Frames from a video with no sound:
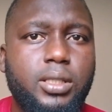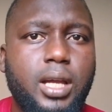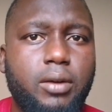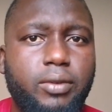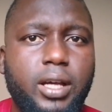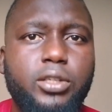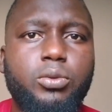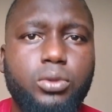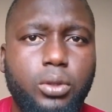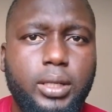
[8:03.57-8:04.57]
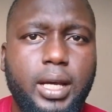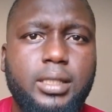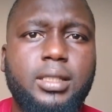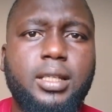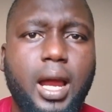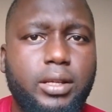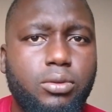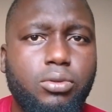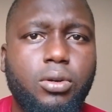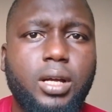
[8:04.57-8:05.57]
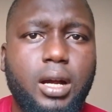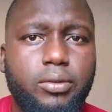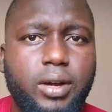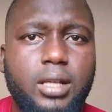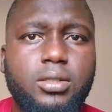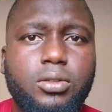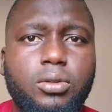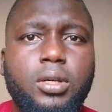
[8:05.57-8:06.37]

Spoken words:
with Canva, you will know that titles on Canvas,